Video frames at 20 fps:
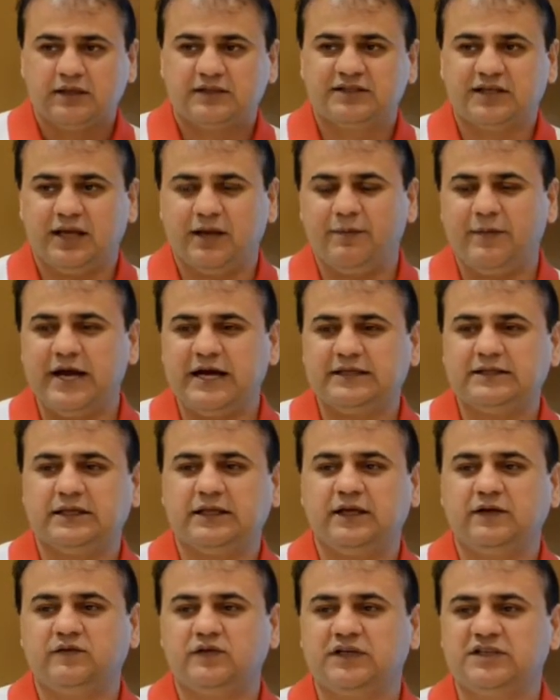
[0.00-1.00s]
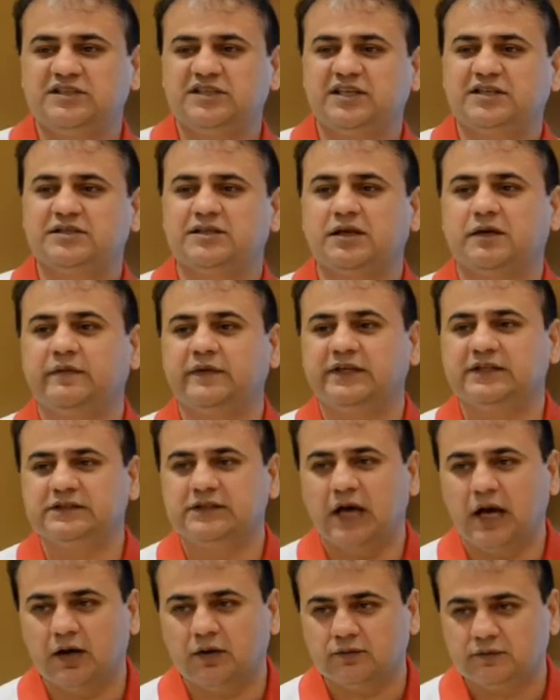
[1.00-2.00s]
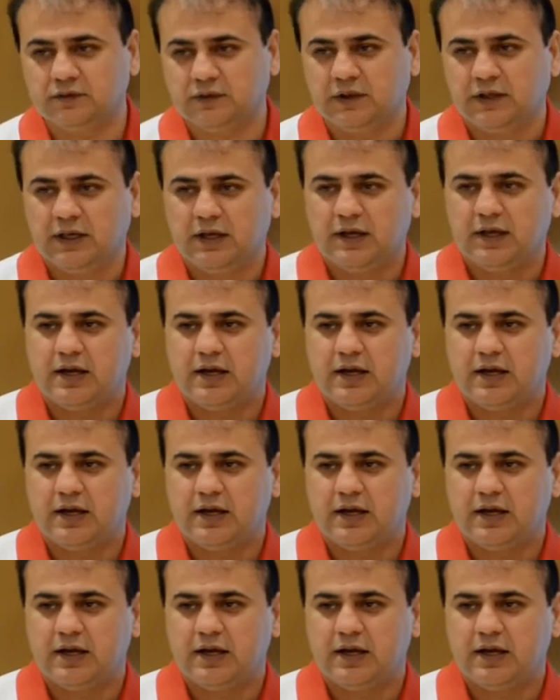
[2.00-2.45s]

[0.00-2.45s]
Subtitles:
So imagine if the system is down